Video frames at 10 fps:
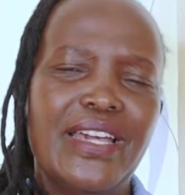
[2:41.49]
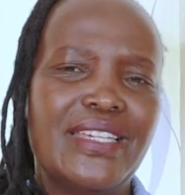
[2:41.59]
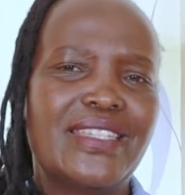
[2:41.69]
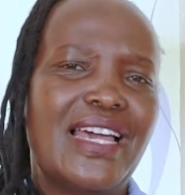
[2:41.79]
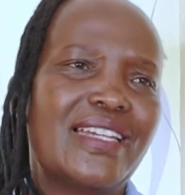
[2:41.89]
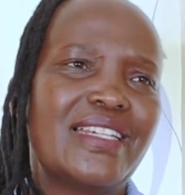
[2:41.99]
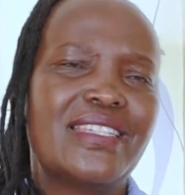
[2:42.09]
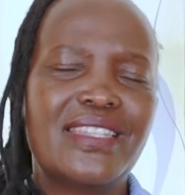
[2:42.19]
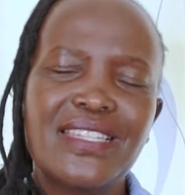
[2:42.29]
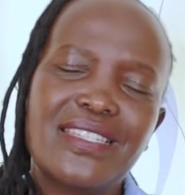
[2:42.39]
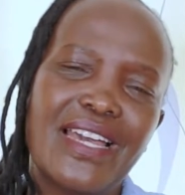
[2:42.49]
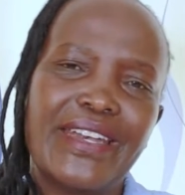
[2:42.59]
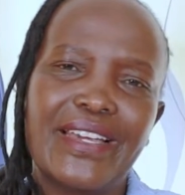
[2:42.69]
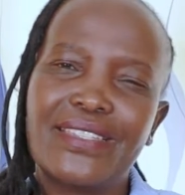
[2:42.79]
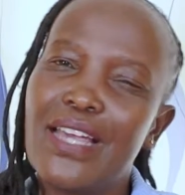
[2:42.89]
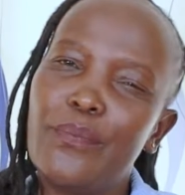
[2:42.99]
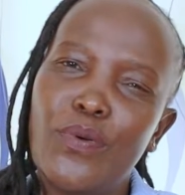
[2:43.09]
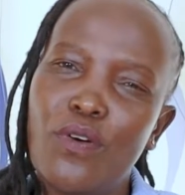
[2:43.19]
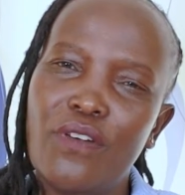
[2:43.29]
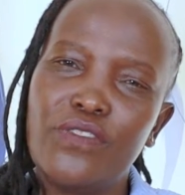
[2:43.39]
is this an
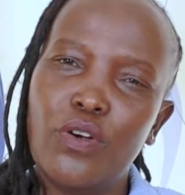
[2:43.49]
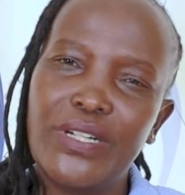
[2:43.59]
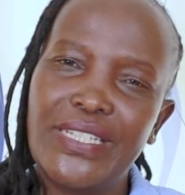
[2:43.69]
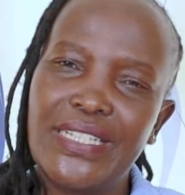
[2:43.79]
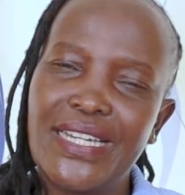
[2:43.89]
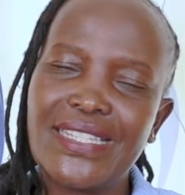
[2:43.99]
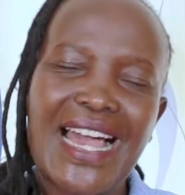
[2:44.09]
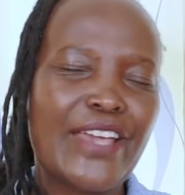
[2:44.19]
example of godliness?